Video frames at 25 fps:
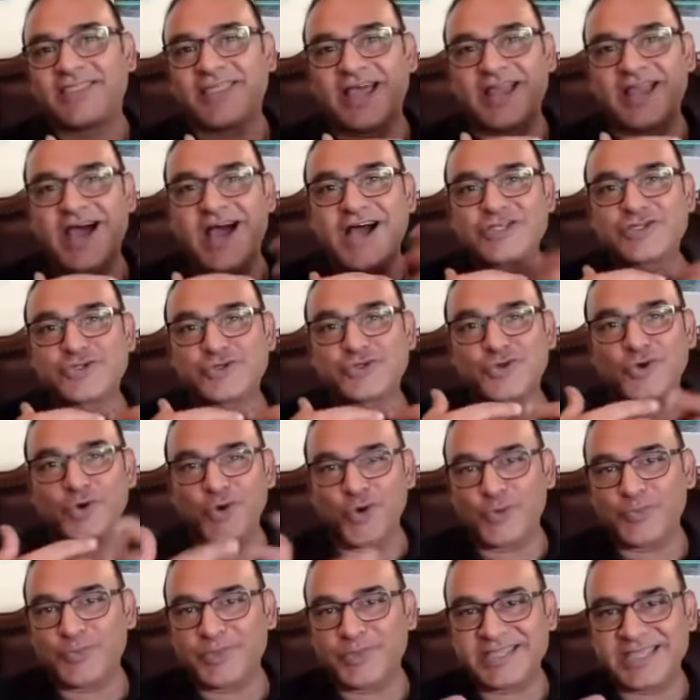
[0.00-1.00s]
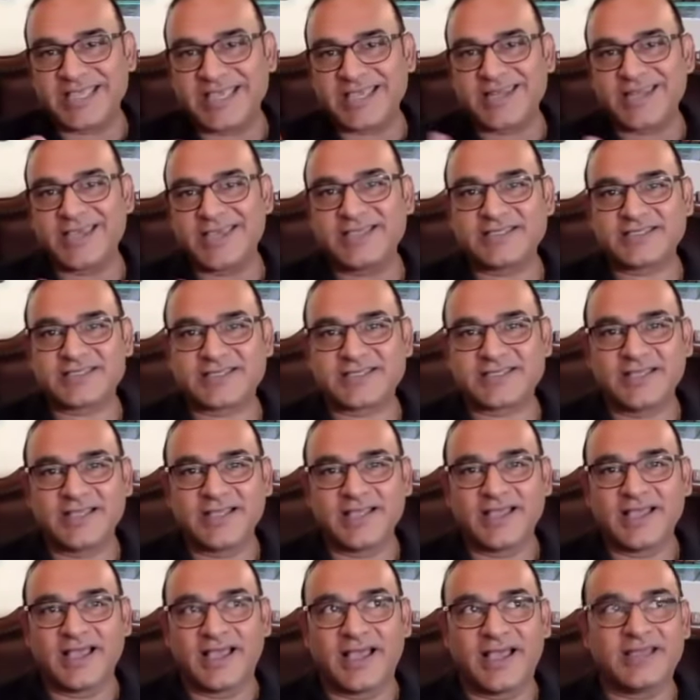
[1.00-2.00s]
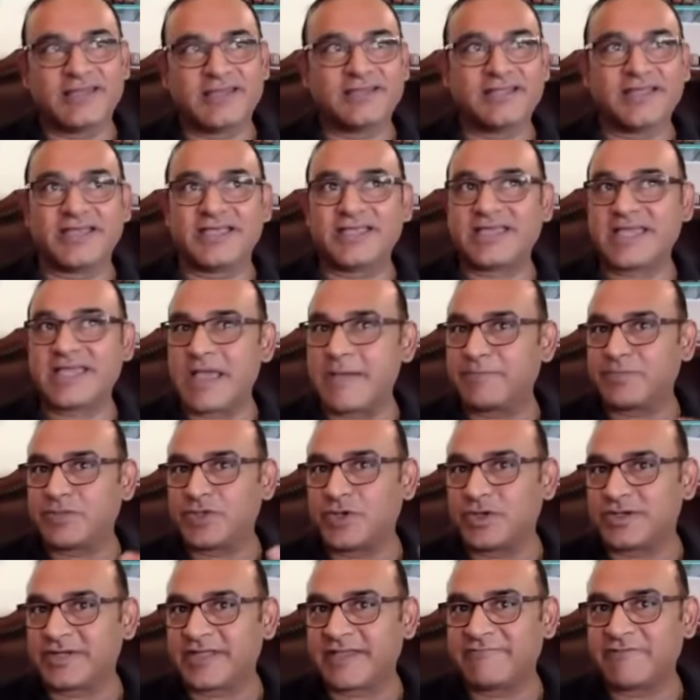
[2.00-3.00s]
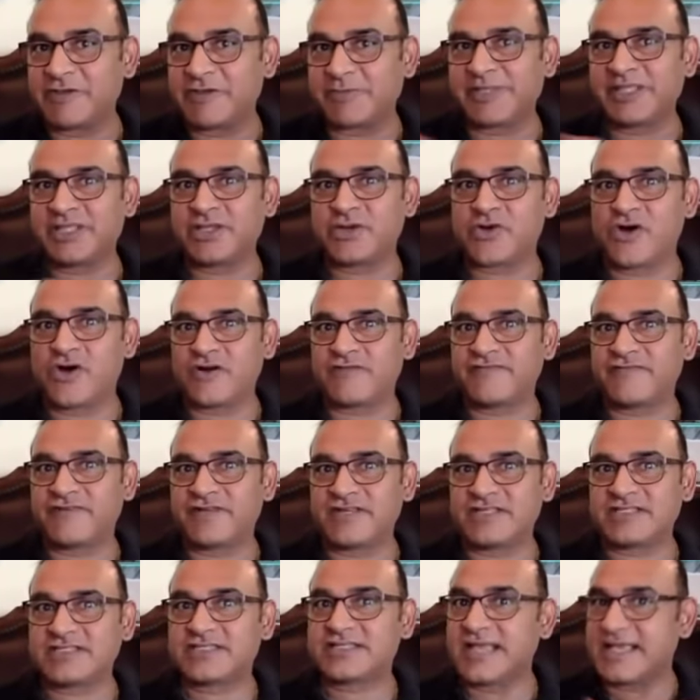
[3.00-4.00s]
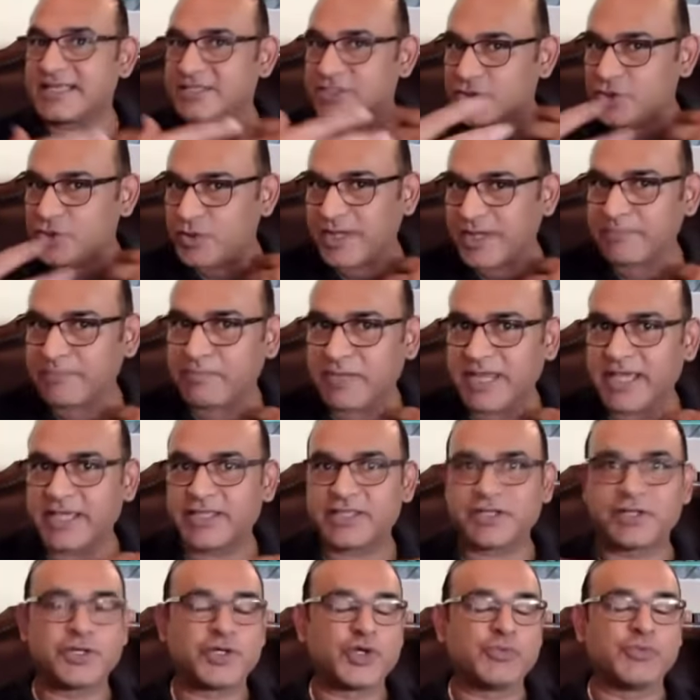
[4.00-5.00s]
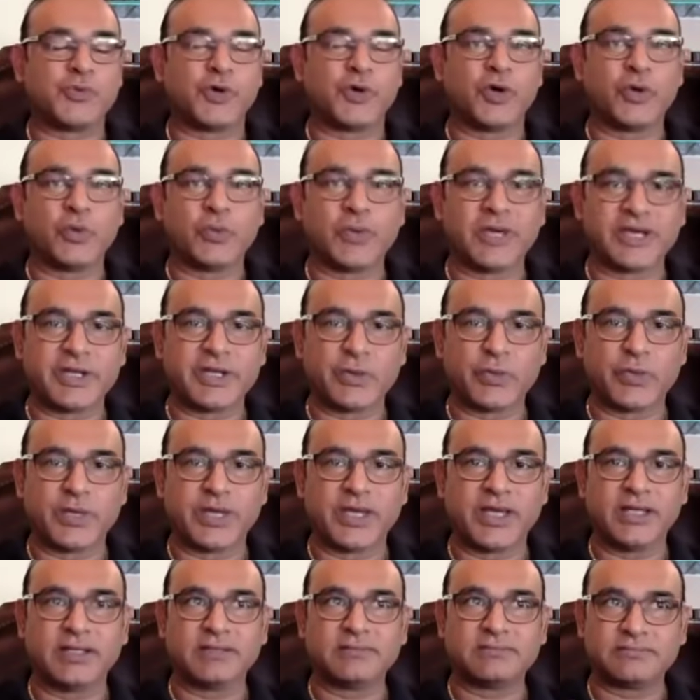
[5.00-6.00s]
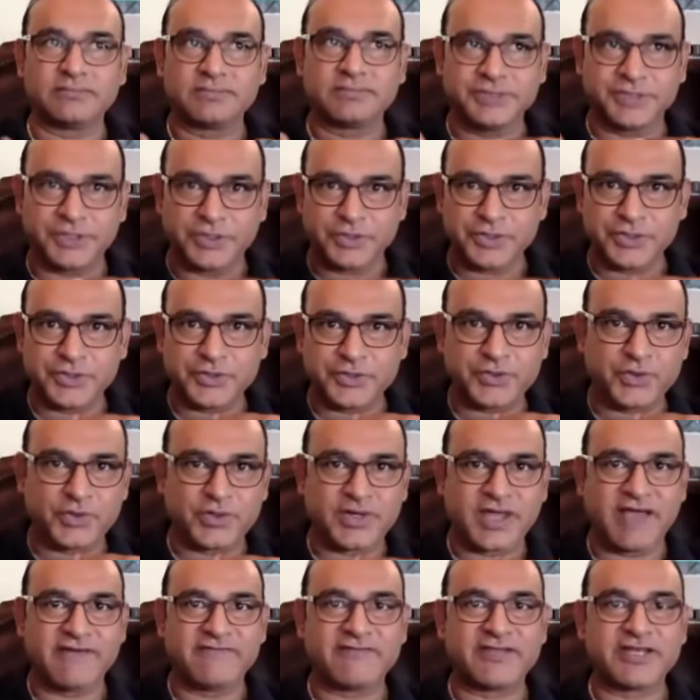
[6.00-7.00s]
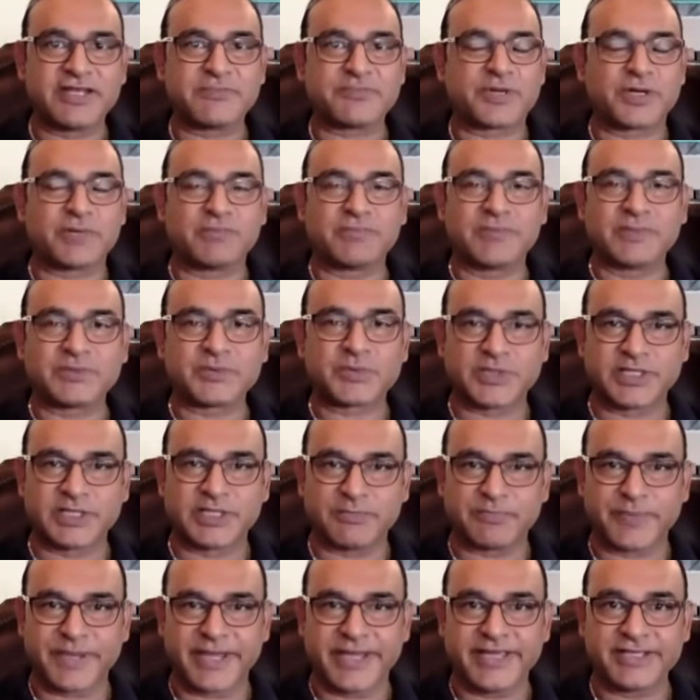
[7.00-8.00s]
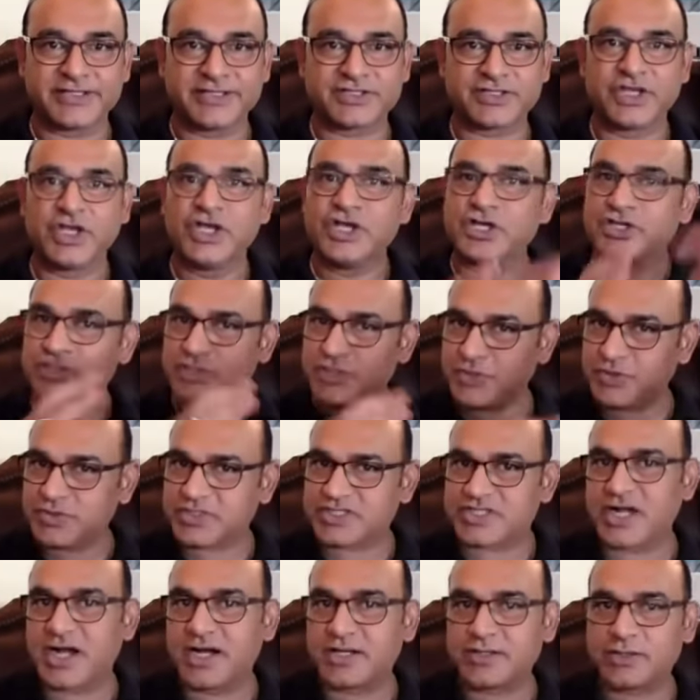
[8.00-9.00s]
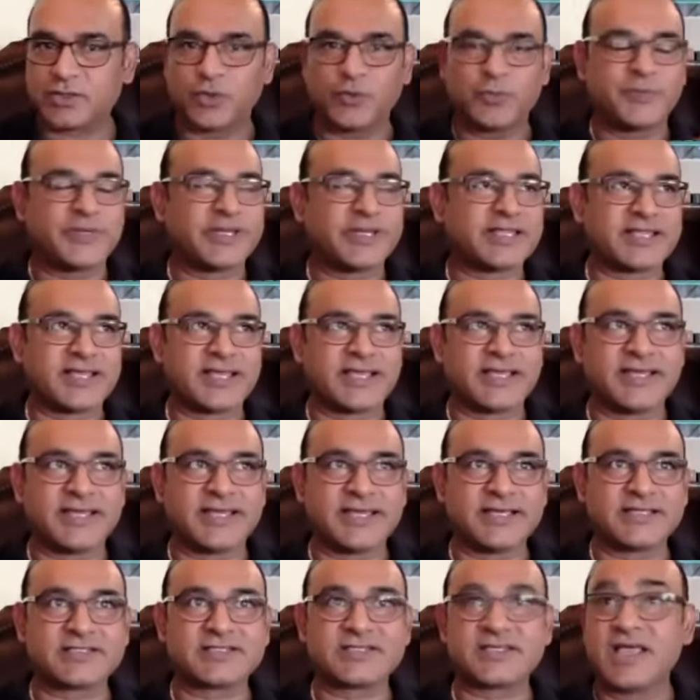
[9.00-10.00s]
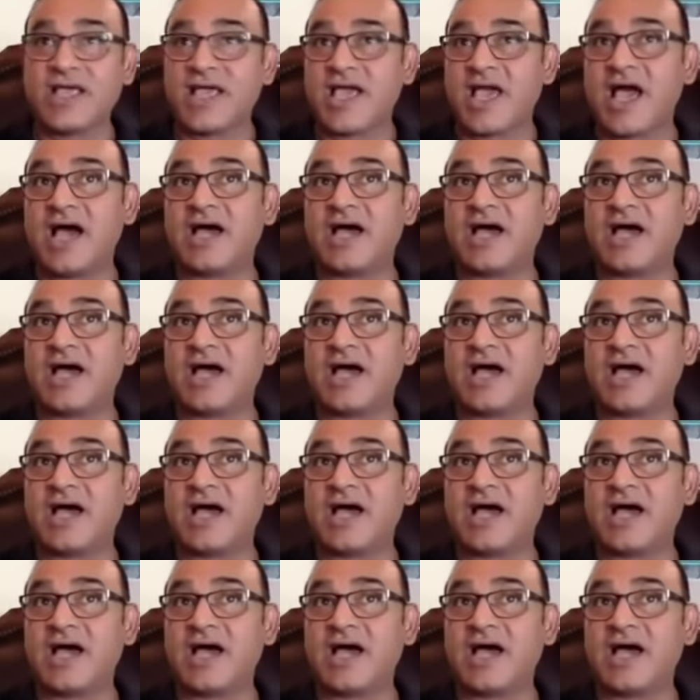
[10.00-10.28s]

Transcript: I should open the innings. And he kept on giving me the confidence. Yes, you can play the new ball very well. You don't have any problems with the pace. So you start opening the innings.